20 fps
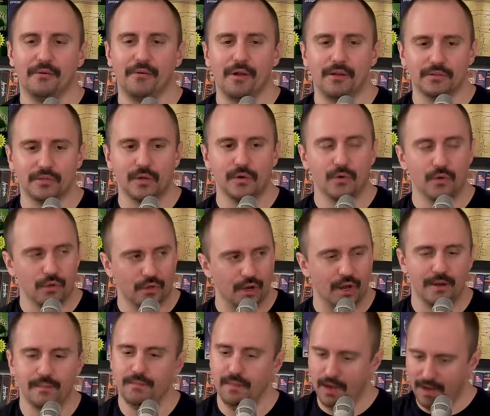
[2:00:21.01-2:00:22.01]
Elrond's like, look,
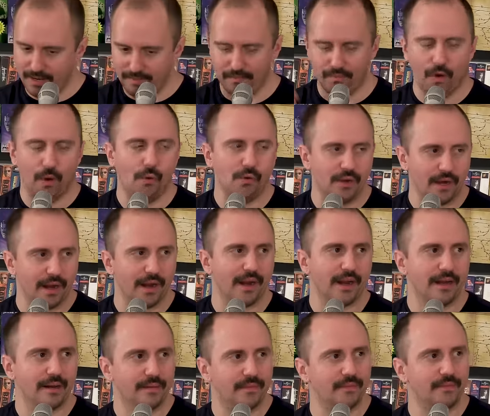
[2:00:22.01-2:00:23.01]
I'm
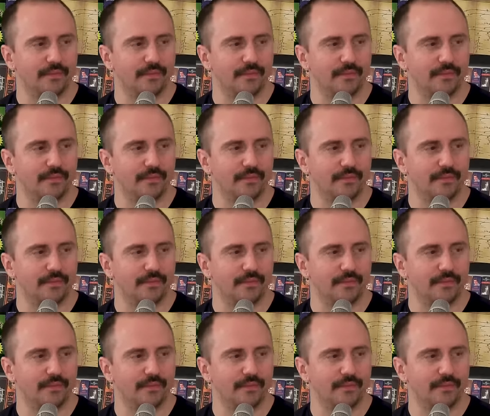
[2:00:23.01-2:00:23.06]
okay.